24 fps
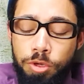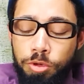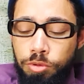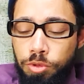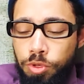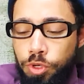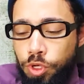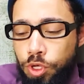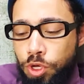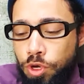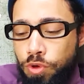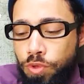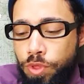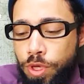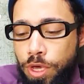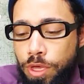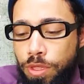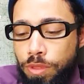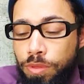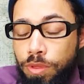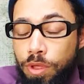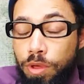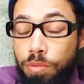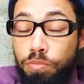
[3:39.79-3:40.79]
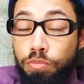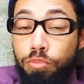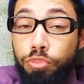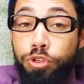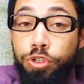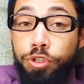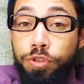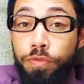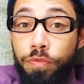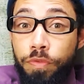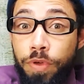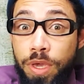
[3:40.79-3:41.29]
So then
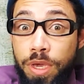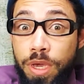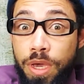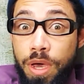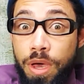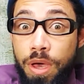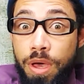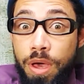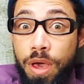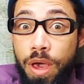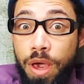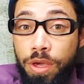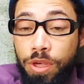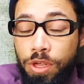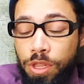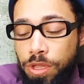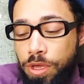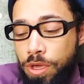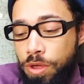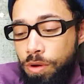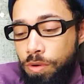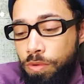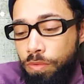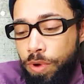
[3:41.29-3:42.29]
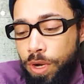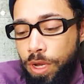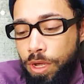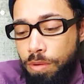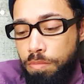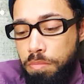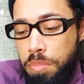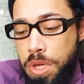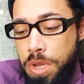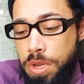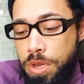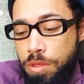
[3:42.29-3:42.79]
Mushfiqah actually
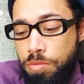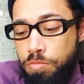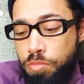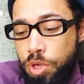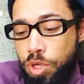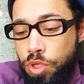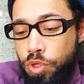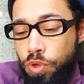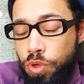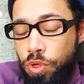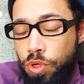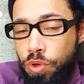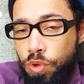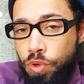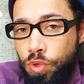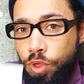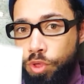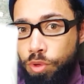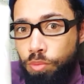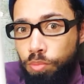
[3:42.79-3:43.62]
recommended me to use the